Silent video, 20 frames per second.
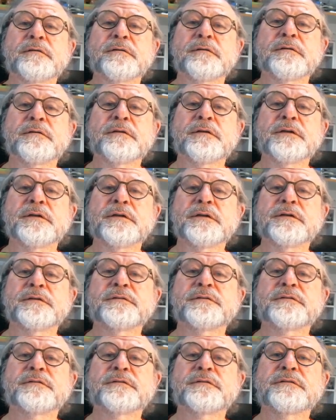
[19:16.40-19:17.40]

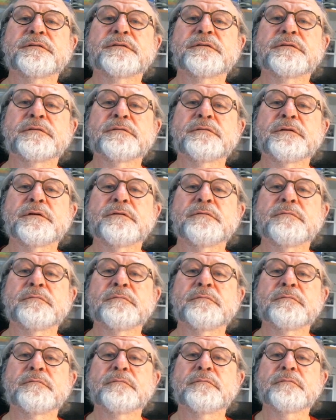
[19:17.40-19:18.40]
this. Oh,
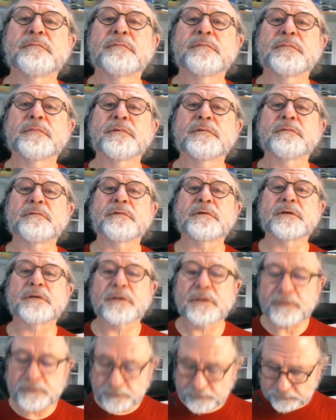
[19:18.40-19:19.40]
what did
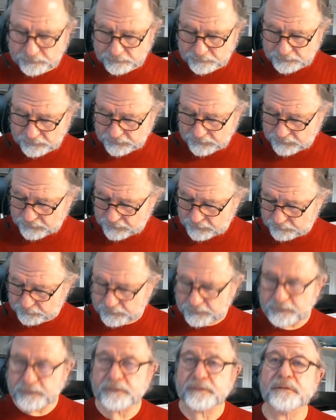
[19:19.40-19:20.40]
I do? I
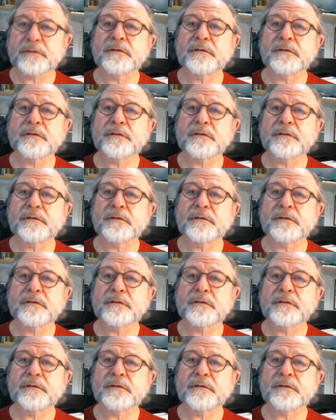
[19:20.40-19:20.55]
copied it.